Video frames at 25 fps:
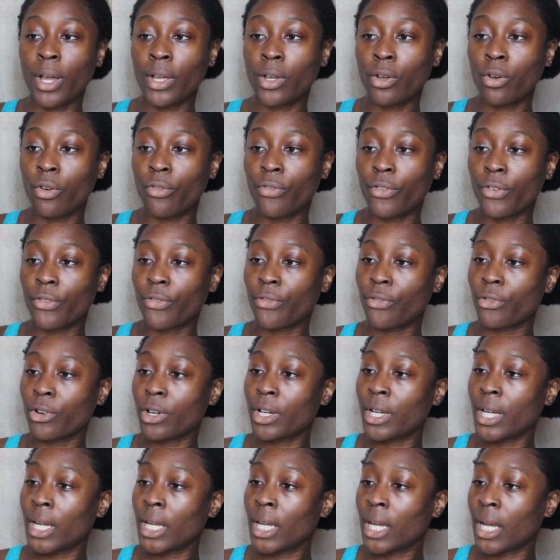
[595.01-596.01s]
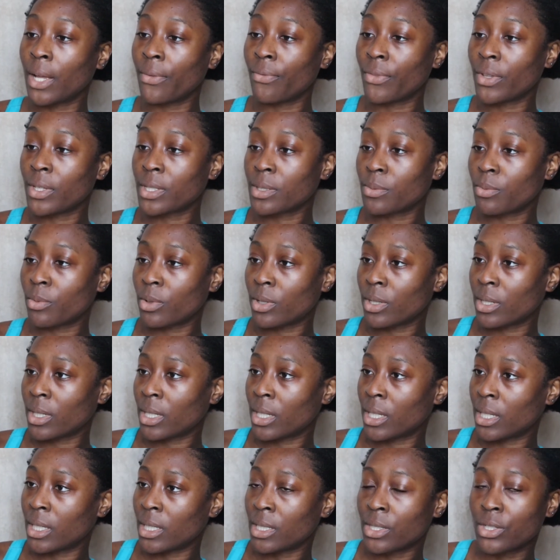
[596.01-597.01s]
I got for free, and this one
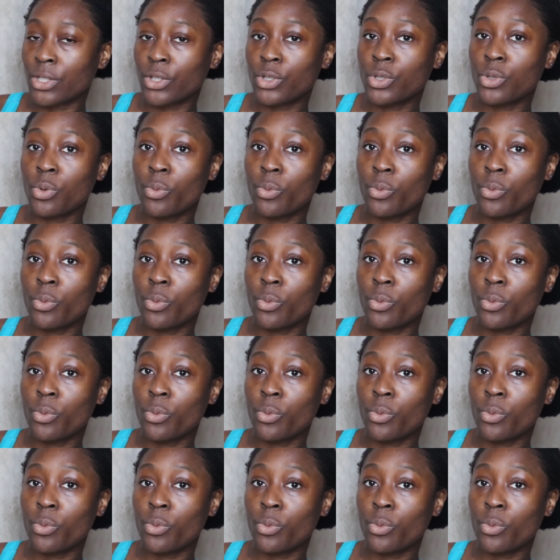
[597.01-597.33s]
is